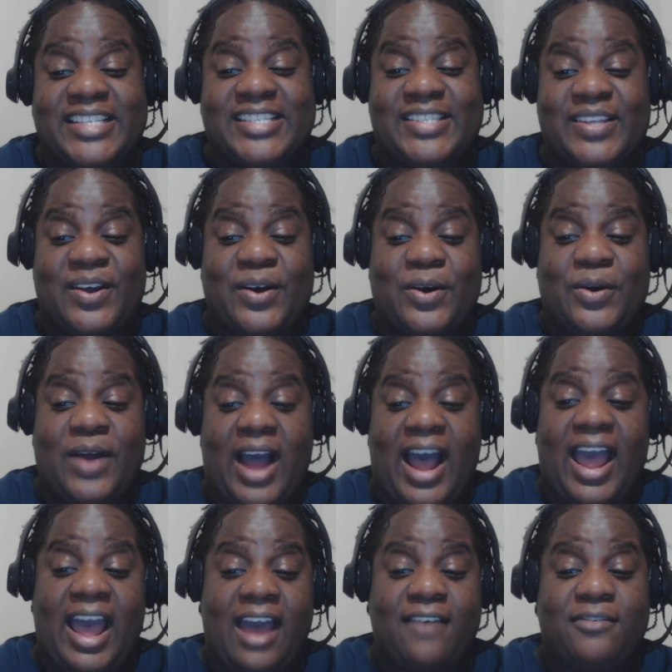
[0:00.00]
So
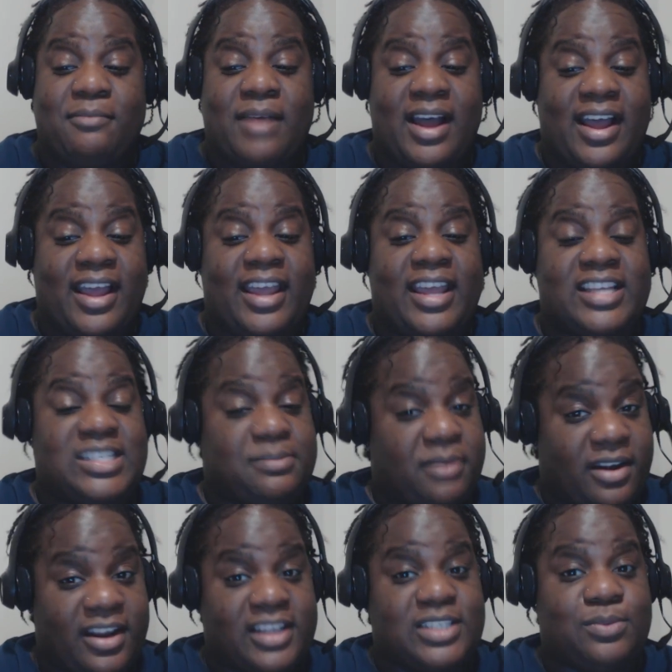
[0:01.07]
I have my
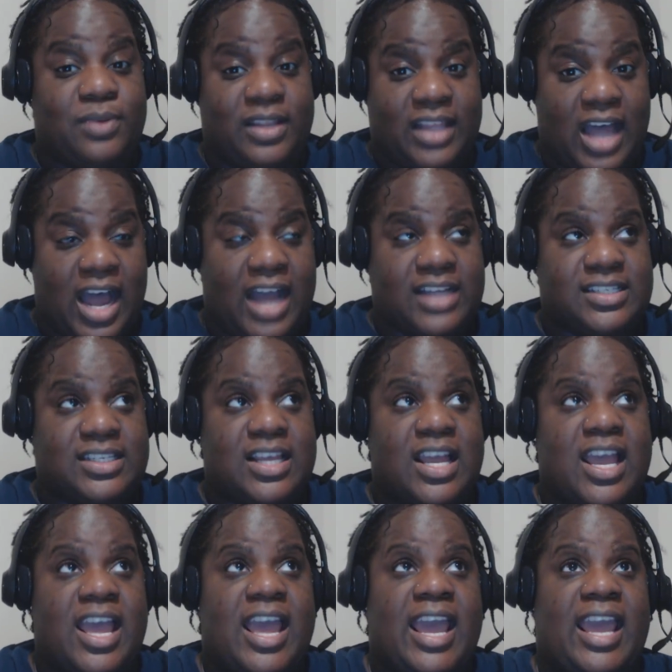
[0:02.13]
experience with locks,
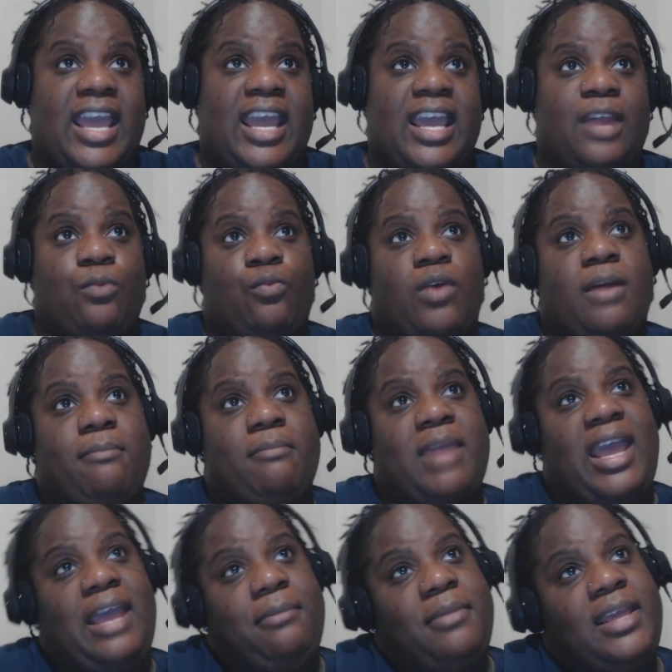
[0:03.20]
and what
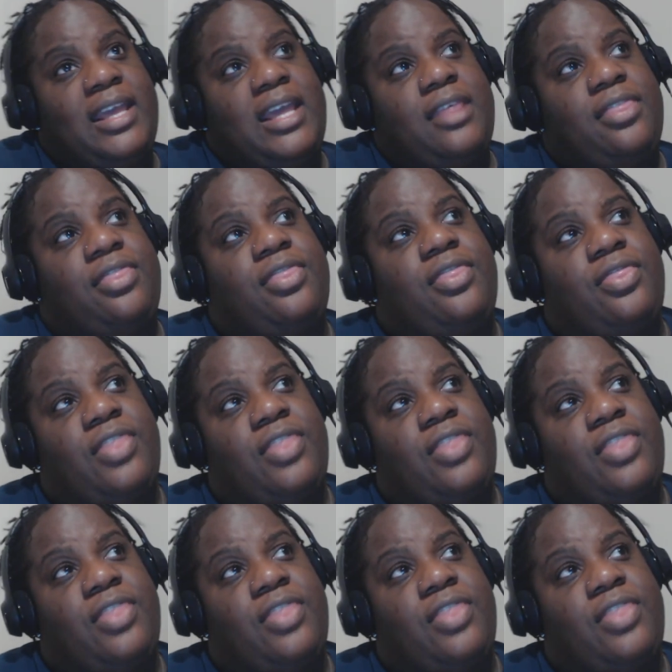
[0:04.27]
made me